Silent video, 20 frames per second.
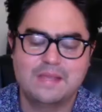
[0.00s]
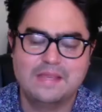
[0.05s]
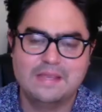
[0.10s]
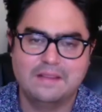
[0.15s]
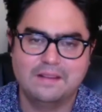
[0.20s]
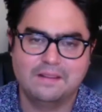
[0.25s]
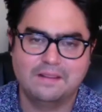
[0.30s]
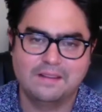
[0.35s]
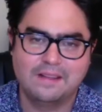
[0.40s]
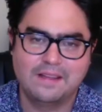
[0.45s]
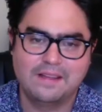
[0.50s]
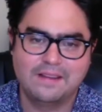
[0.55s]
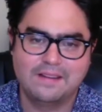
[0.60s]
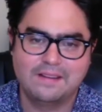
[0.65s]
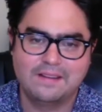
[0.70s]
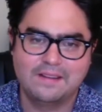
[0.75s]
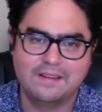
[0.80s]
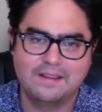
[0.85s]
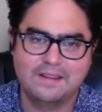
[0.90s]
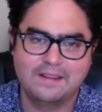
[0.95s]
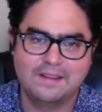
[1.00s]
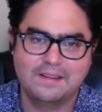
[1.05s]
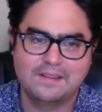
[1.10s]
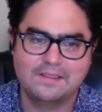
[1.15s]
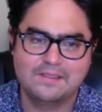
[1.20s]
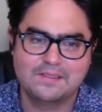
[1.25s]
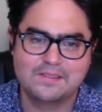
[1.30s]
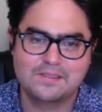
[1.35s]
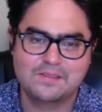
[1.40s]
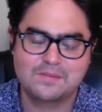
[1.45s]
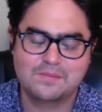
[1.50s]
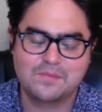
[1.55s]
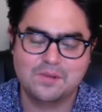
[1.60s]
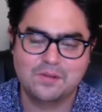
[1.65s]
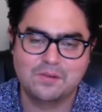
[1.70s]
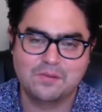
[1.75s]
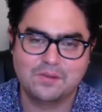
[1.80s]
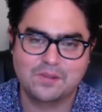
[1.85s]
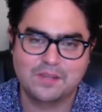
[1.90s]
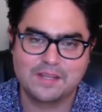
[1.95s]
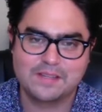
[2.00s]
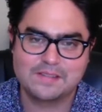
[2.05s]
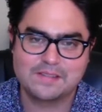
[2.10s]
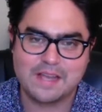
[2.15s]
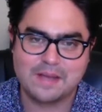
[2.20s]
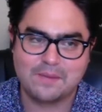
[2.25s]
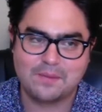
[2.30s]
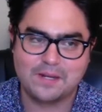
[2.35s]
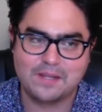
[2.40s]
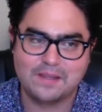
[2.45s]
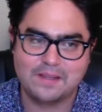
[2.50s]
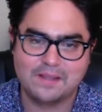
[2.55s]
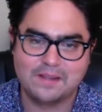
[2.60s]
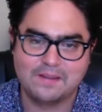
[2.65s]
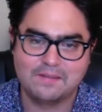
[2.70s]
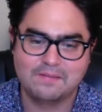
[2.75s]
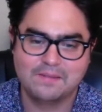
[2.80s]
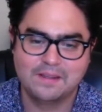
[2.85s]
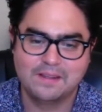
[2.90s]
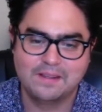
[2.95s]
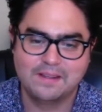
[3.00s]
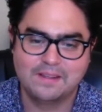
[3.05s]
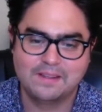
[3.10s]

hill, and just beautiful things happening there.